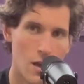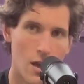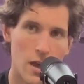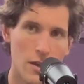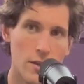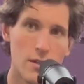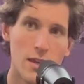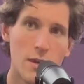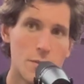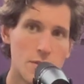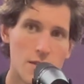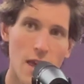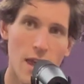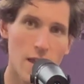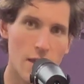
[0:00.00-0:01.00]
and you keep
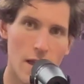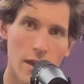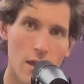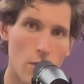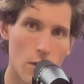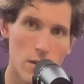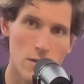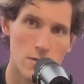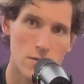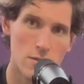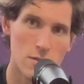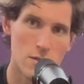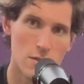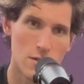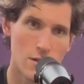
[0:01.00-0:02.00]
skating
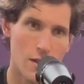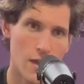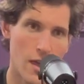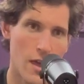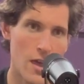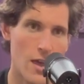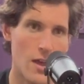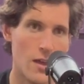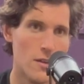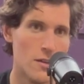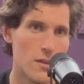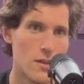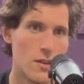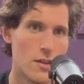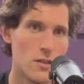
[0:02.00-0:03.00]
anyways.
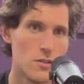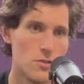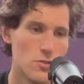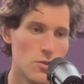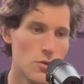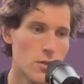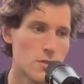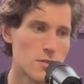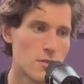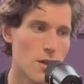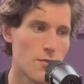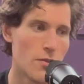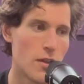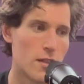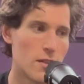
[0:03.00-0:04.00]
And doing
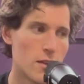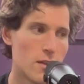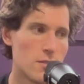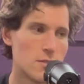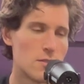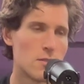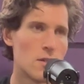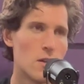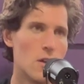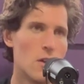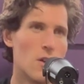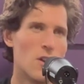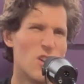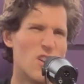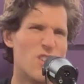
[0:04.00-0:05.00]
stuff like this
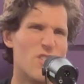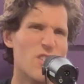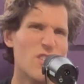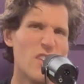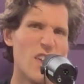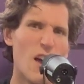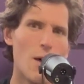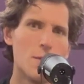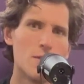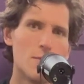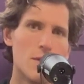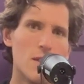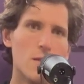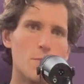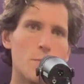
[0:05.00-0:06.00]
really helps
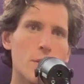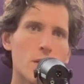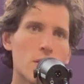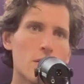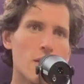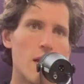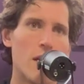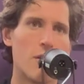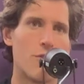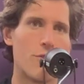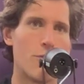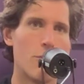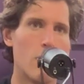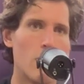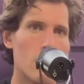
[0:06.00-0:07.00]
me build that
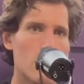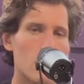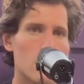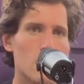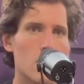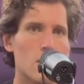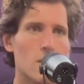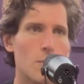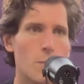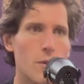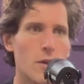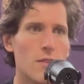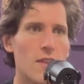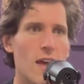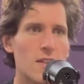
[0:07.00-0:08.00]
grit,
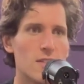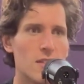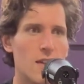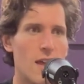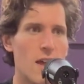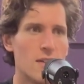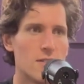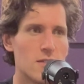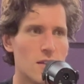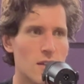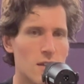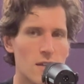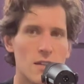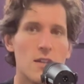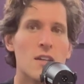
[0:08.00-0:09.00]
build that
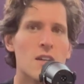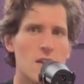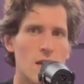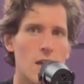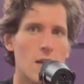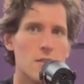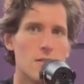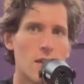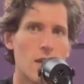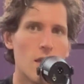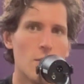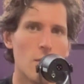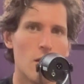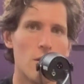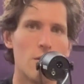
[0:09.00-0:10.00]
tenacity to
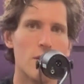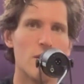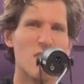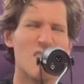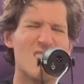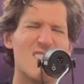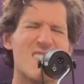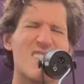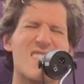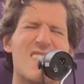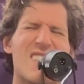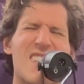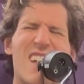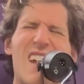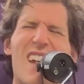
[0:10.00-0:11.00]
keep going.
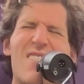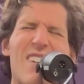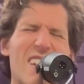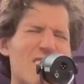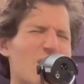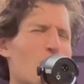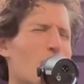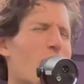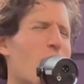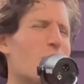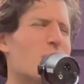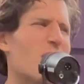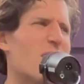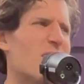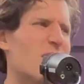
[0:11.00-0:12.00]
I think I got like 2
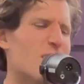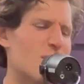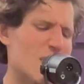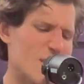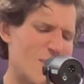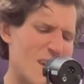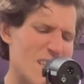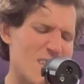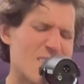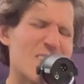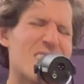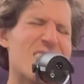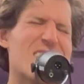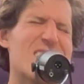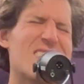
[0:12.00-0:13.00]
reps left in me, by the
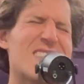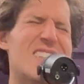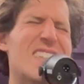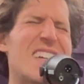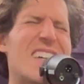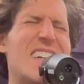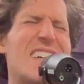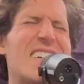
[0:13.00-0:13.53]
way. Yeah.